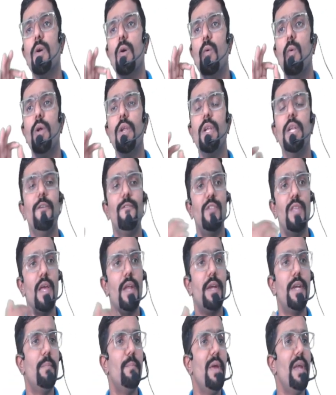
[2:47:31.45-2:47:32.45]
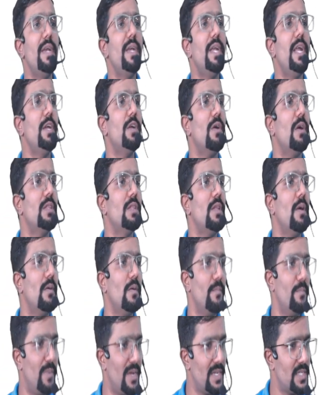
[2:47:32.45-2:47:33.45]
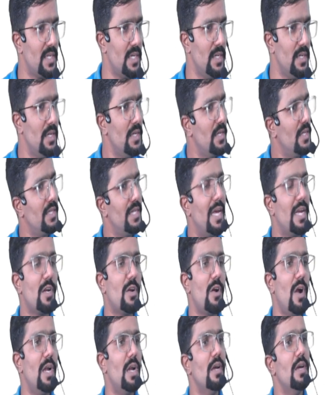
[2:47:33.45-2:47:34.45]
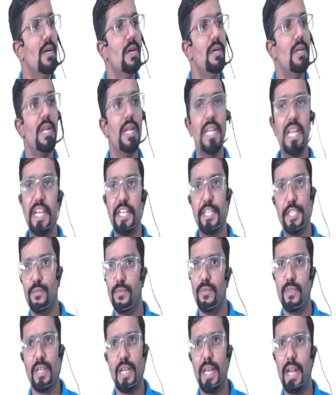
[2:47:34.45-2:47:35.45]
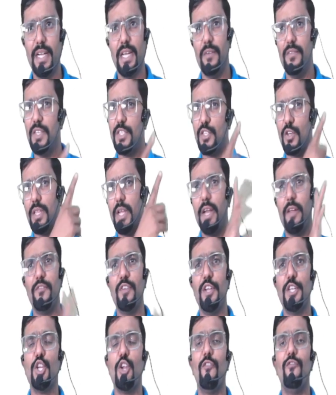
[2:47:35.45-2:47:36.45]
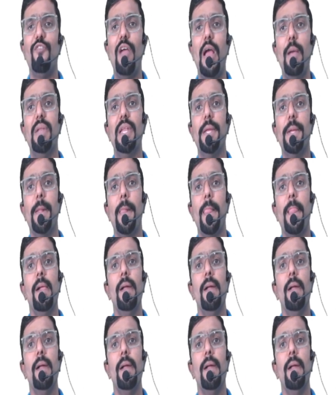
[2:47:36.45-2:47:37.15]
Only if they are dependent on the person, they are called relative. Correct? We saw the definition of family.